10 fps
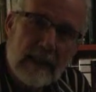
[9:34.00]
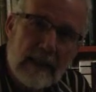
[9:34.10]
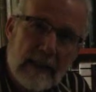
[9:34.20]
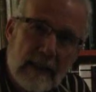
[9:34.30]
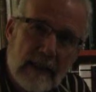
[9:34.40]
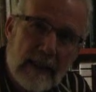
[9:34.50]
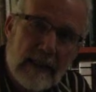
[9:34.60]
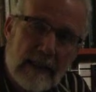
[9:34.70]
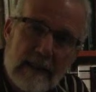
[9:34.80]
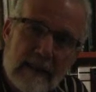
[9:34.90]
uh, I
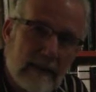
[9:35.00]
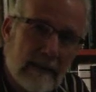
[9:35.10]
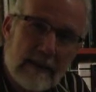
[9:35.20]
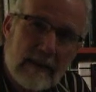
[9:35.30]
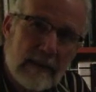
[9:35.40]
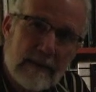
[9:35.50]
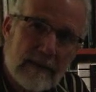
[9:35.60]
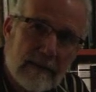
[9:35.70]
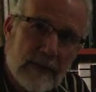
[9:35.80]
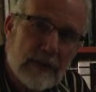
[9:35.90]
think uh,
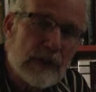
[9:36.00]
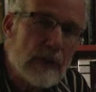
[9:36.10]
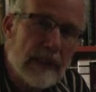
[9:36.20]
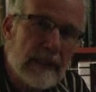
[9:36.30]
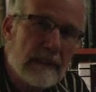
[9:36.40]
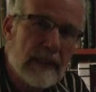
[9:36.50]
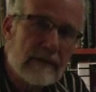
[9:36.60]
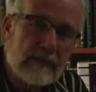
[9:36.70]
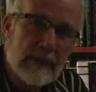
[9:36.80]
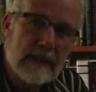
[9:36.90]
there's unanimity
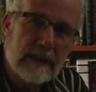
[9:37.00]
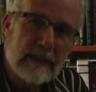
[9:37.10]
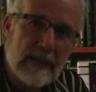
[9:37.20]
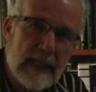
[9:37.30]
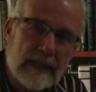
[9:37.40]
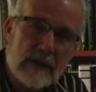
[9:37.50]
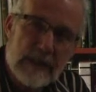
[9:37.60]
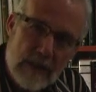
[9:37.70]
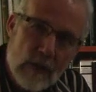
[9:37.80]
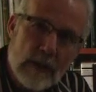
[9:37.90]
of opinion that the answer
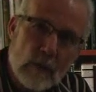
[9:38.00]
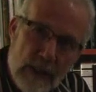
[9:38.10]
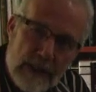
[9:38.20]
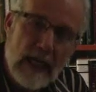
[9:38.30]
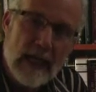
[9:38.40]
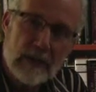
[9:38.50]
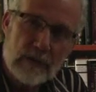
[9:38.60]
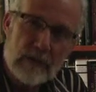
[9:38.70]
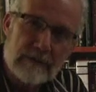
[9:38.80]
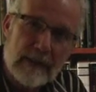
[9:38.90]
is no, it was not
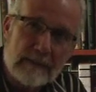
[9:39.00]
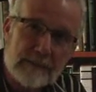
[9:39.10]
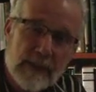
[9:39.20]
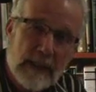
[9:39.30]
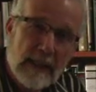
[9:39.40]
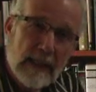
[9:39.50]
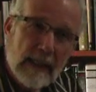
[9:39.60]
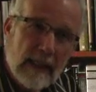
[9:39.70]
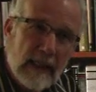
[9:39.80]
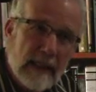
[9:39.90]
true of him.
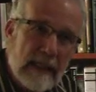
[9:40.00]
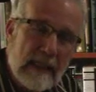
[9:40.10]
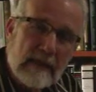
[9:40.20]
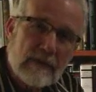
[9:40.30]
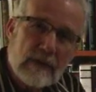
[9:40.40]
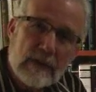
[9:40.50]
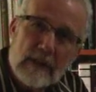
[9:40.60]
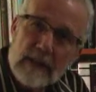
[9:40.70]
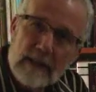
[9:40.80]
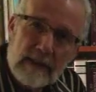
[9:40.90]
Uh, he never
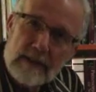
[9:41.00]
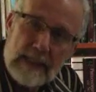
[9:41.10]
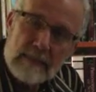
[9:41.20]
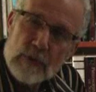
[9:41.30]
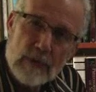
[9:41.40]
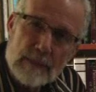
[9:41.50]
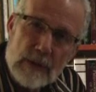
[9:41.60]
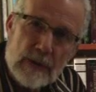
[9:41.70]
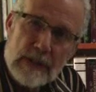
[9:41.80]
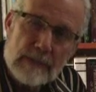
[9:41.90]
uh, seemed to
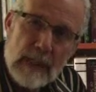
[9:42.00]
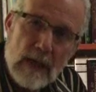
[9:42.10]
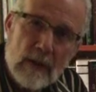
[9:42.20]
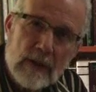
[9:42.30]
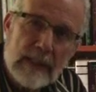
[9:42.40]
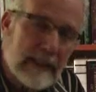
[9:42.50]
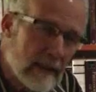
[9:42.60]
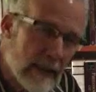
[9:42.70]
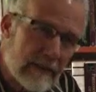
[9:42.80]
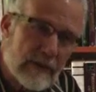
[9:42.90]
abuse his power. He
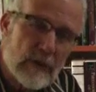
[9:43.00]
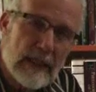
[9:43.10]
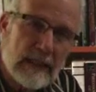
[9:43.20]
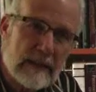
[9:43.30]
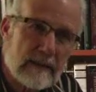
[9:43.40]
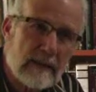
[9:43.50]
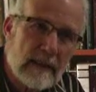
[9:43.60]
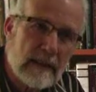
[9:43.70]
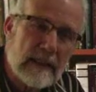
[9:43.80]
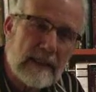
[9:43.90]
did let a few things
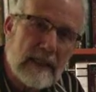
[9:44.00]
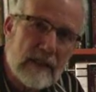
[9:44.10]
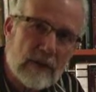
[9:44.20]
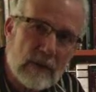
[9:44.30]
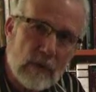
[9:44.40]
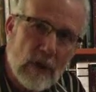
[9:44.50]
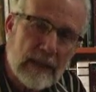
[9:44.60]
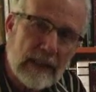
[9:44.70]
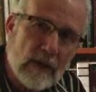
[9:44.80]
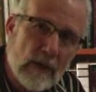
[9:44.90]
continue that were
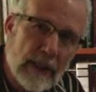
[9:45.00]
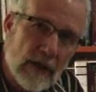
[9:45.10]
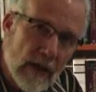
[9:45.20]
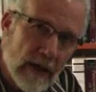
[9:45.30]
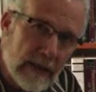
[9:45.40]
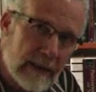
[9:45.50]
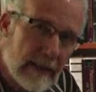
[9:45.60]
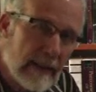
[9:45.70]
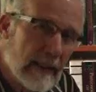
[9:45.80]
already going on,